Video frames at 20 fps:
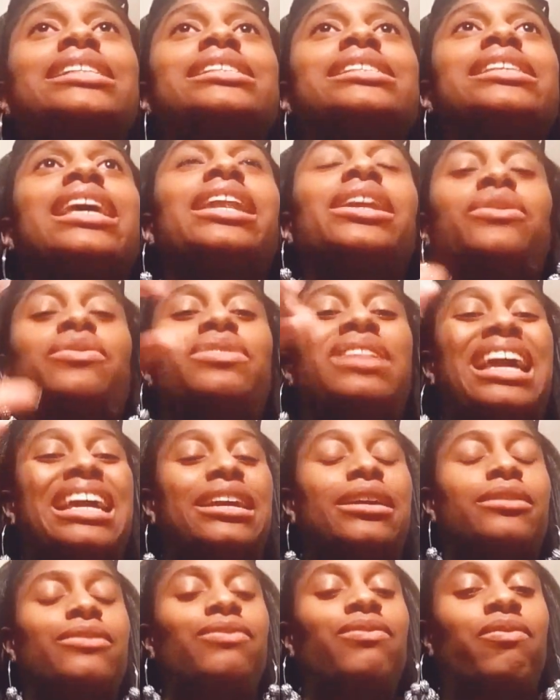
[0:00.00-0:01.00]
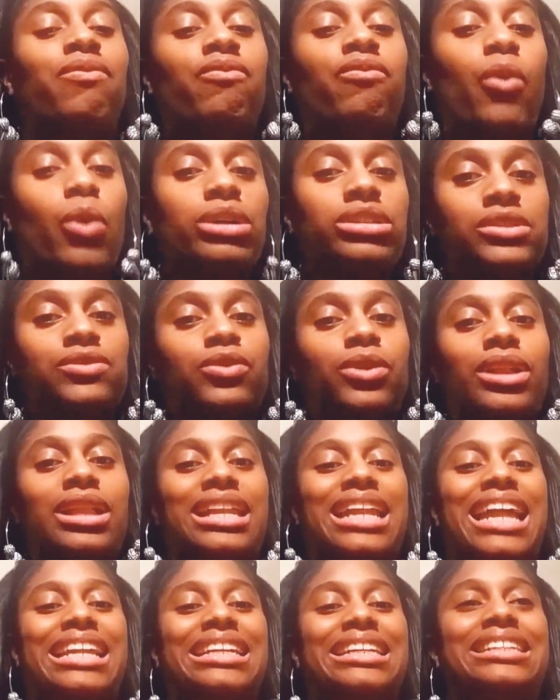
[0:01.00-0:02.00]
instead of like forceful,
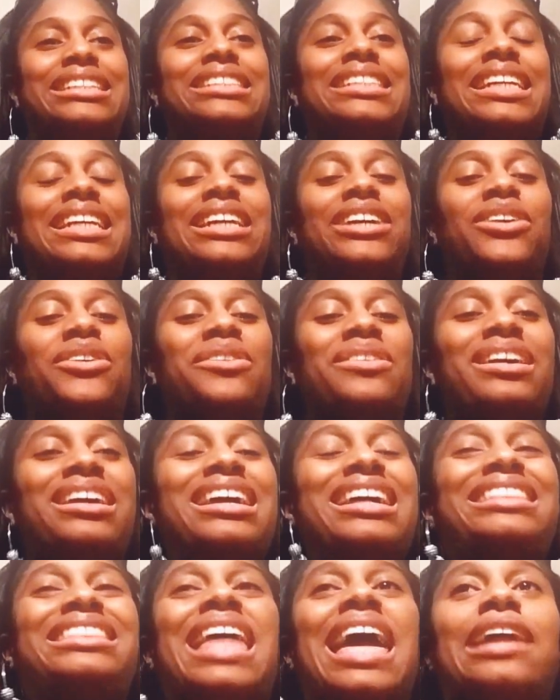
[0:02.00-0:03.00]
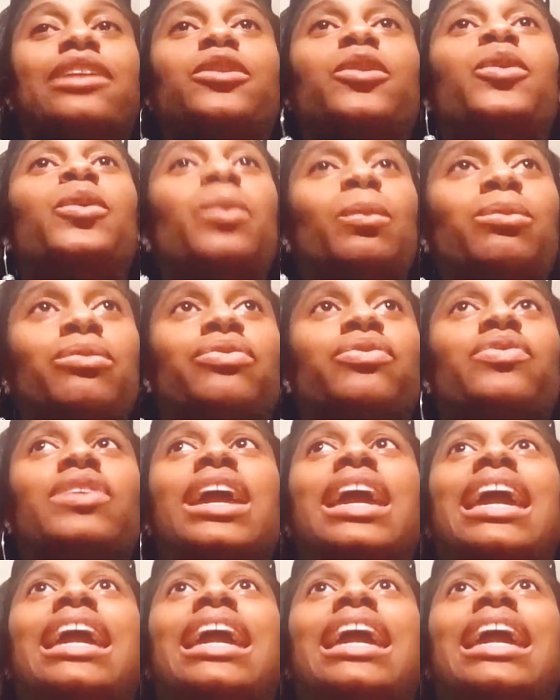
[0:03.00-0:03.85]
and I needed to hear that oomph,